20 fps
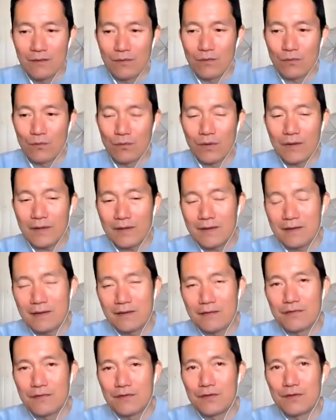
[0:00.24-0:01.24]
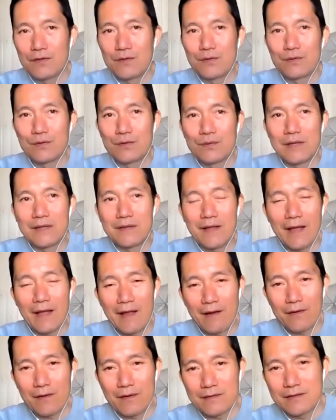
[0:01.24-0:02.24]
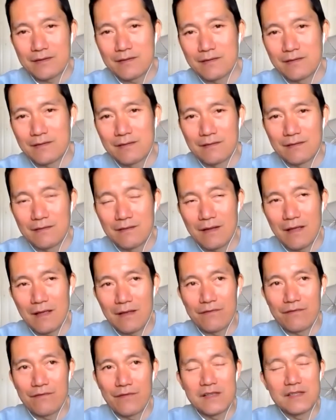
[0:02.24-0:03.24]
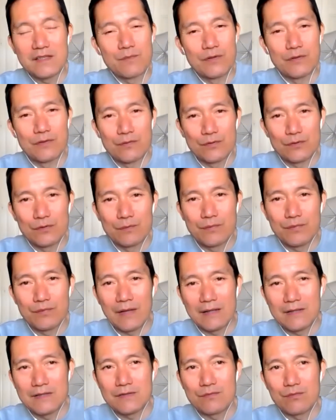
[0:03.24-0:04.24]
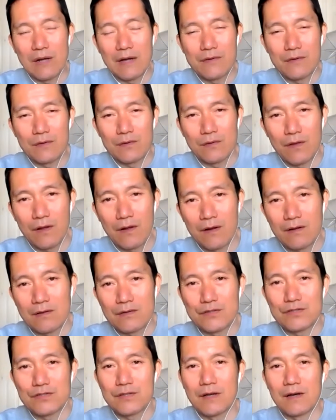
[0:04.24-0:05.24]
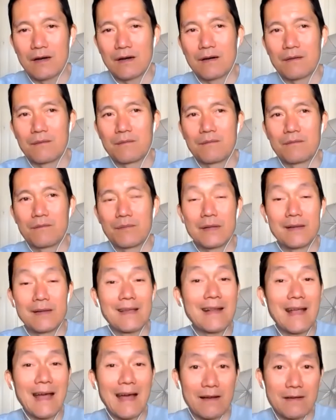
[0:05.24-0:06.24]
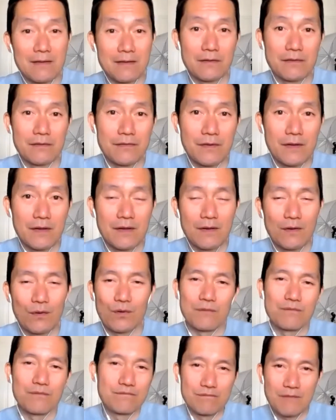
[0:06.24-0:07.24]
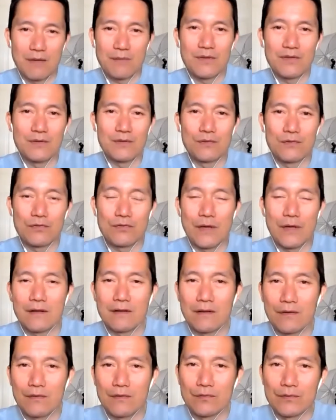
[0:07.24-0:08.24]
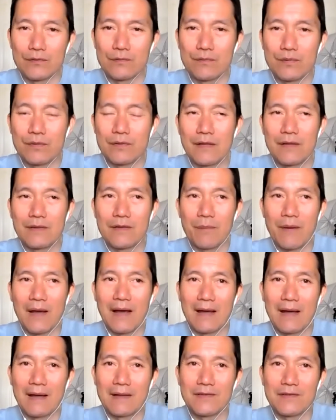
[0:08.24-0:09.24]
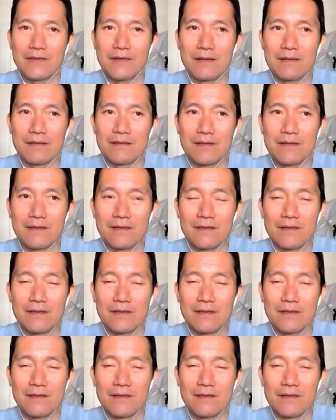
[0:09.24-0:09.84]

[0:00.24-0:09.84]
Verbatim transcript: what if you inherit a Facebook group that's rather large um, but inactive, or maybe you created a group in the past and